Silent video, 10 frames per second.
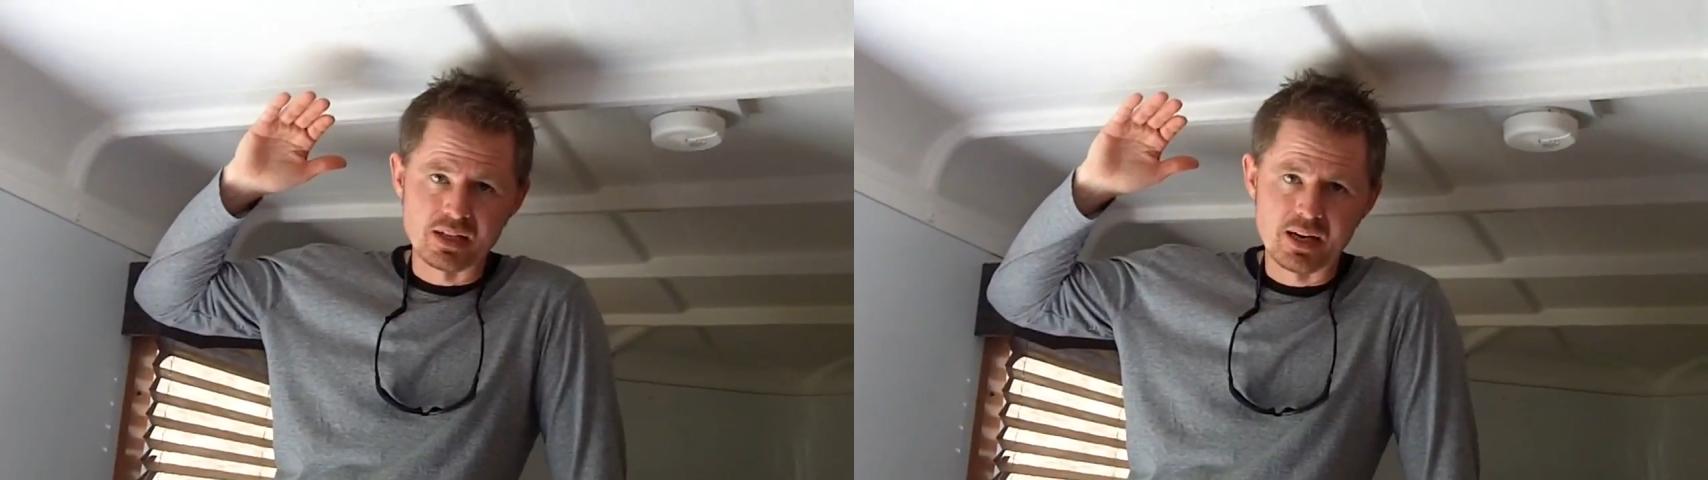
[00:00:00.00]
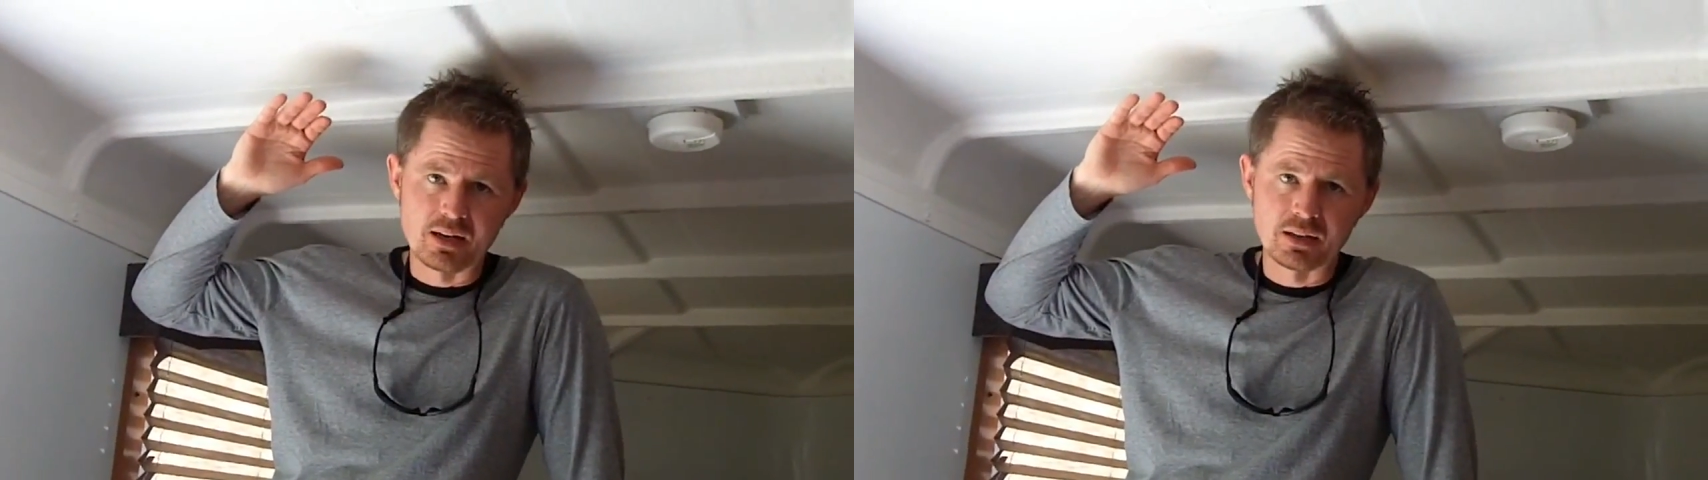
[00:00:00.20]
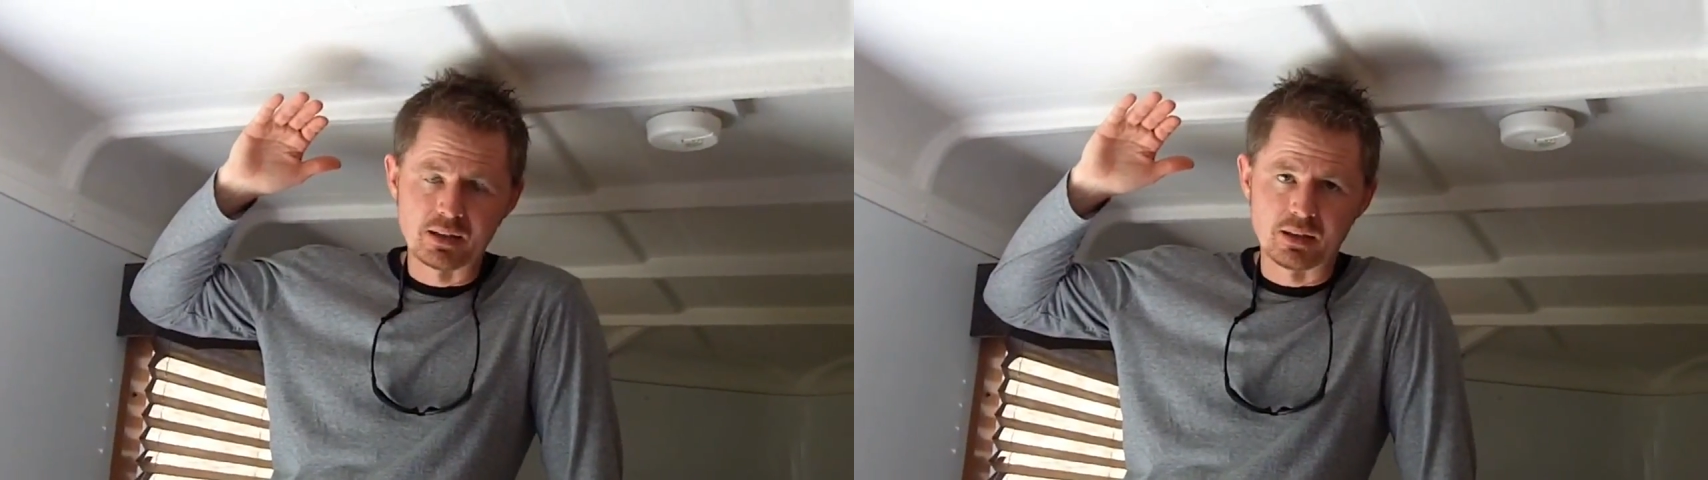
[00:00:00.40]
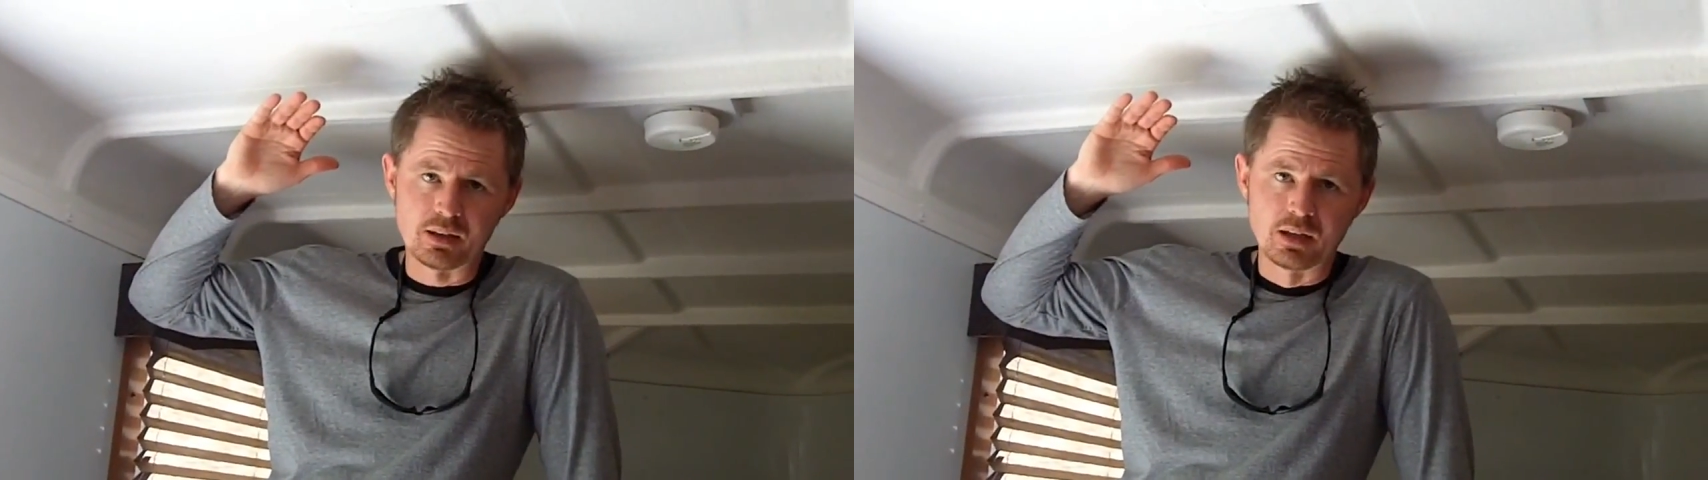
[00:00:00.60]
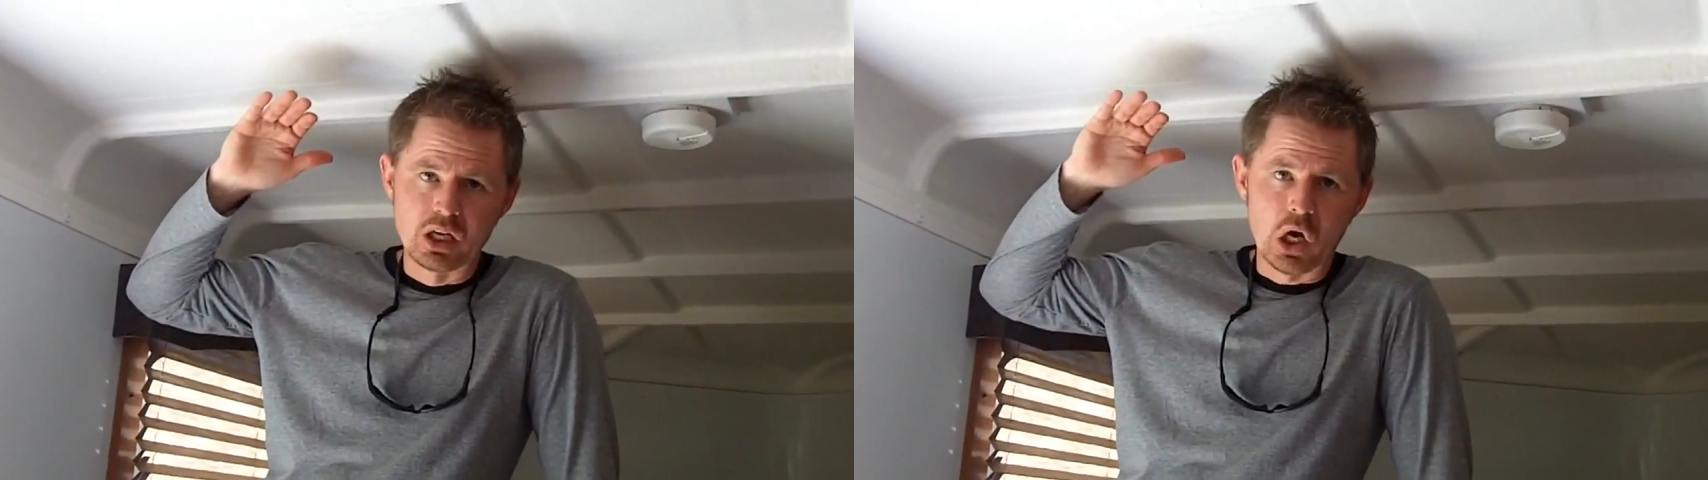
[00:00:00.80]
adding
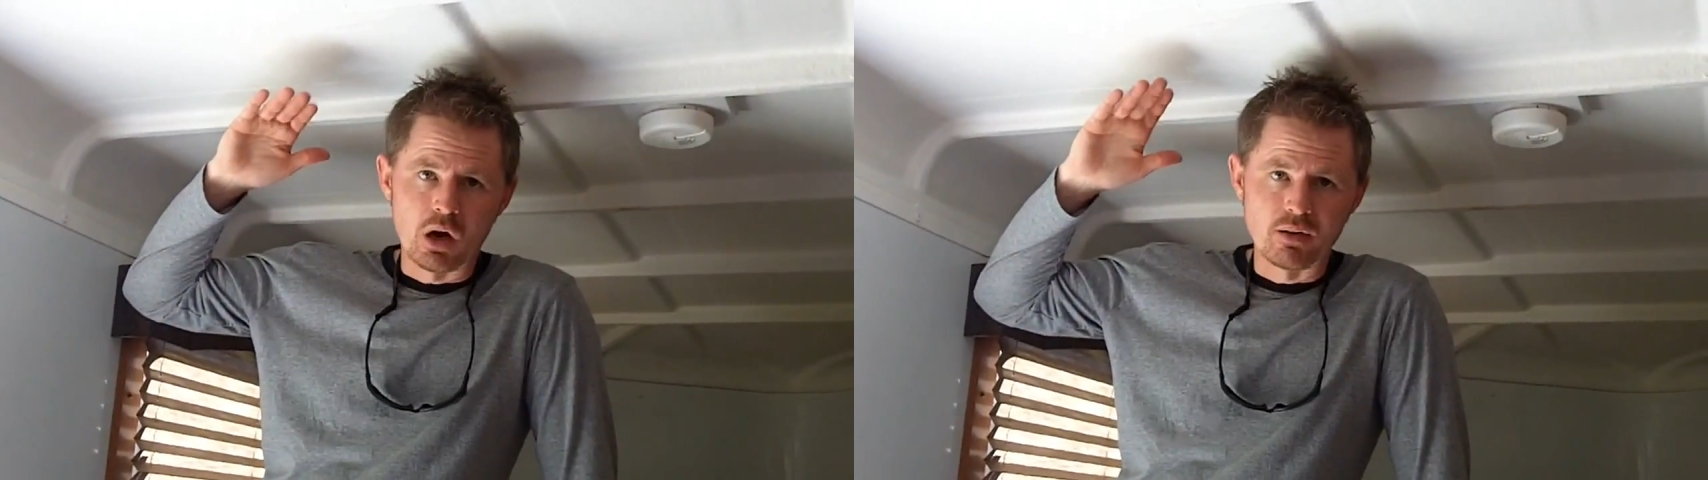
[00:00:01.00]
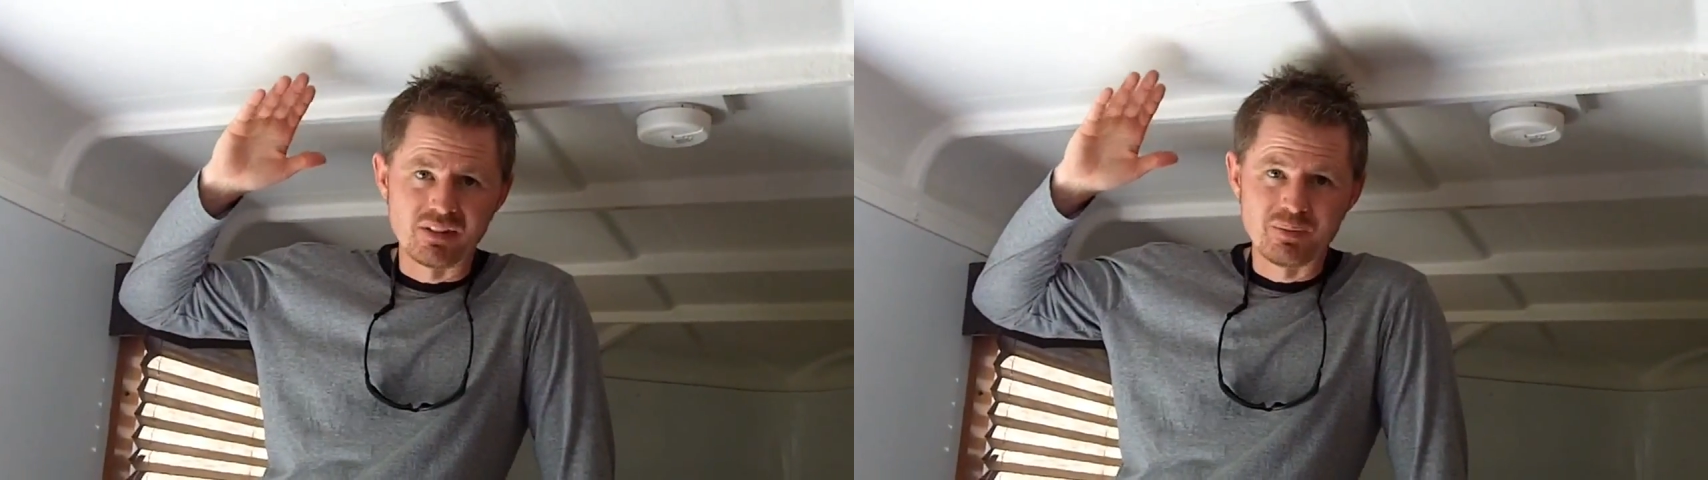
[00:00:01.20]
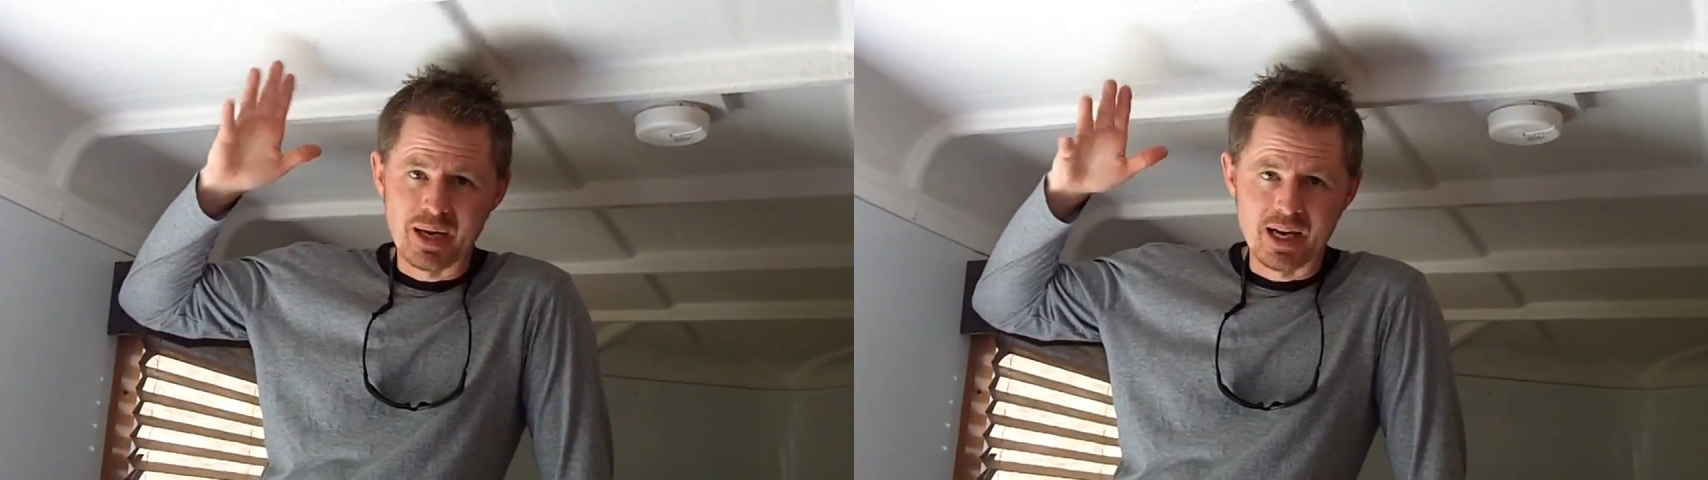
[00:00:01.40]
RV